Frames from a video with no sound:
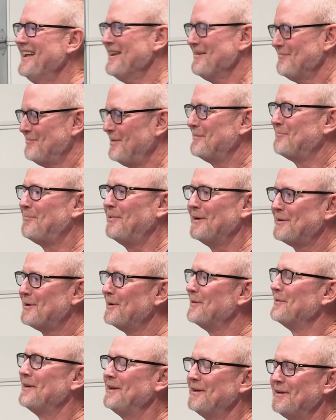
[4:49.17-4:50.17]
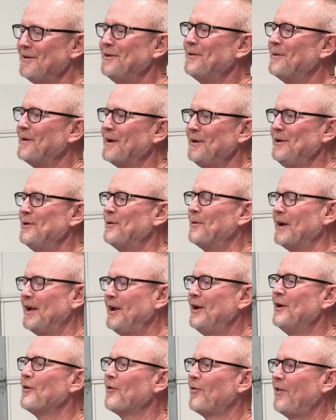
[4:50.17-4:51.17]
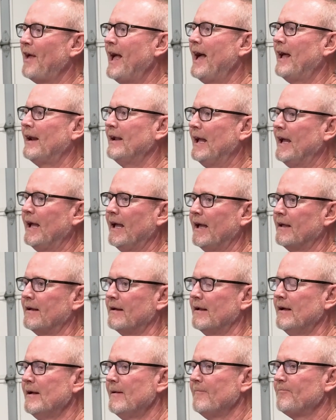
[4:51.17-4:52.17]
but you'll hear that, and